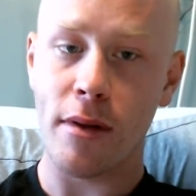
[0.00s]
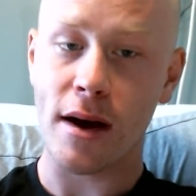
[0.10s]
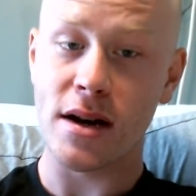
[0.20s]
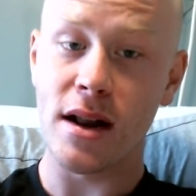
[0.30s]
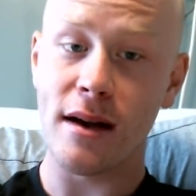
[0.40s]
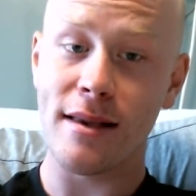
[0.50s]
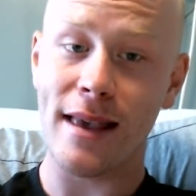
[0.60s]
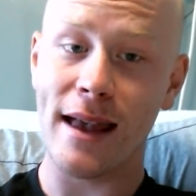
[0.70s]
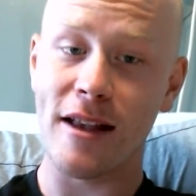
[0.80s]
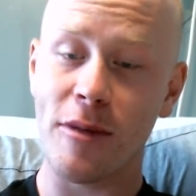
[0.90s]
nuts
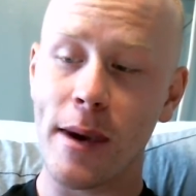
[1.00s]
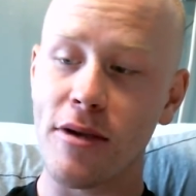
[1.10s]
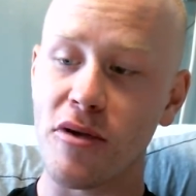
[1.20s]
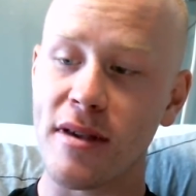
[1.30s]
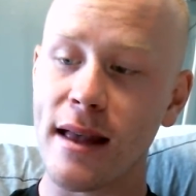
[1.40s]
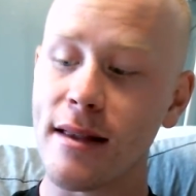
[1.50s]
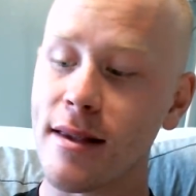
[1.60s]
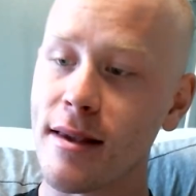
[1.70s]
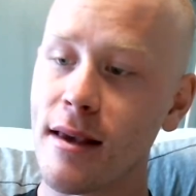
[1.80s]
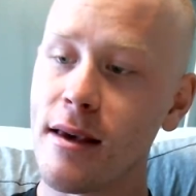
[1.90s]
and spacer sets,